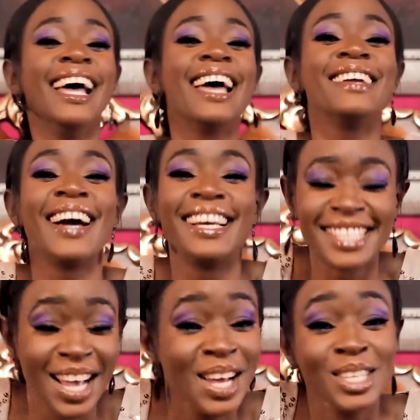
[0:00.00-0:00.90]
Anyways,
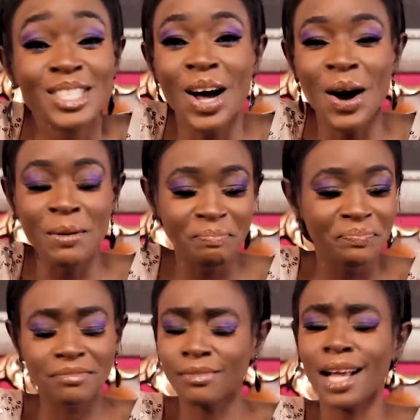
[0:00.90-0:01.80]
so
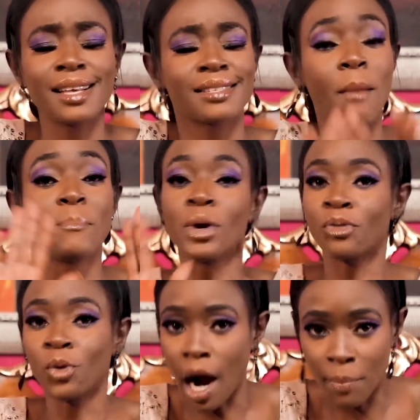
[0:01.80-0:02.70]
there's some
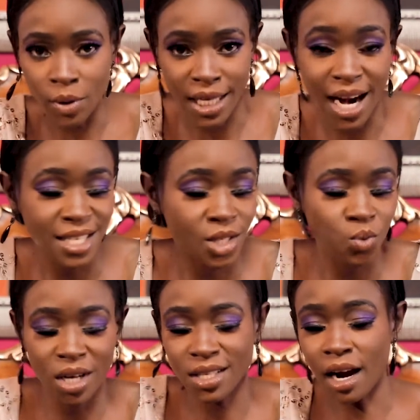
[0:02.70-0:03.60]
beautiful couples that I just
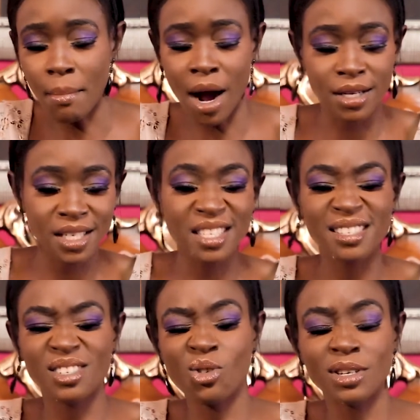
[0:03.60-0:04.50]
want to talk about. This
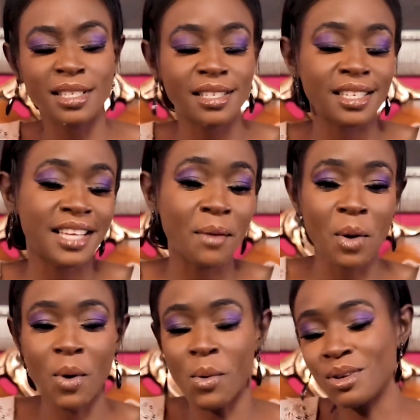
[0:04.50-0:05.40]
is, you know, this is a
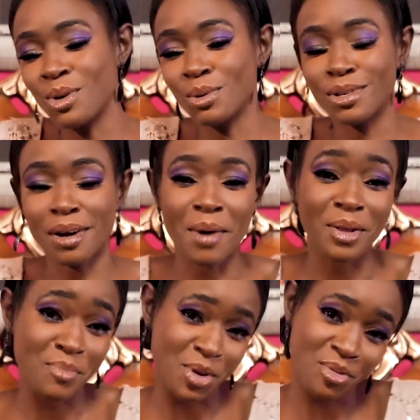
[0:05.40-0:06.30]
segment where we, you know, we talk
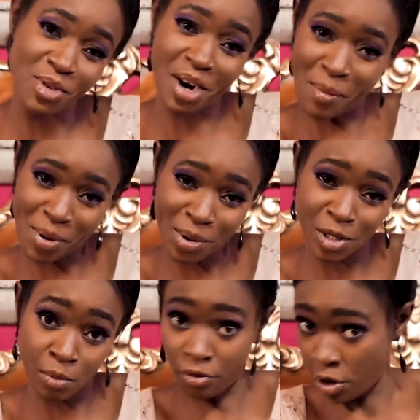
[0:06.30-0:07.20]
about the beautiful
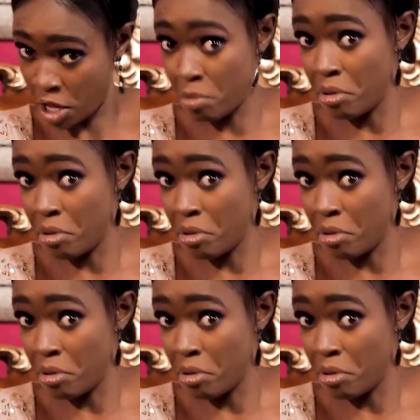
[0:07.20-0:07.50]
couples before they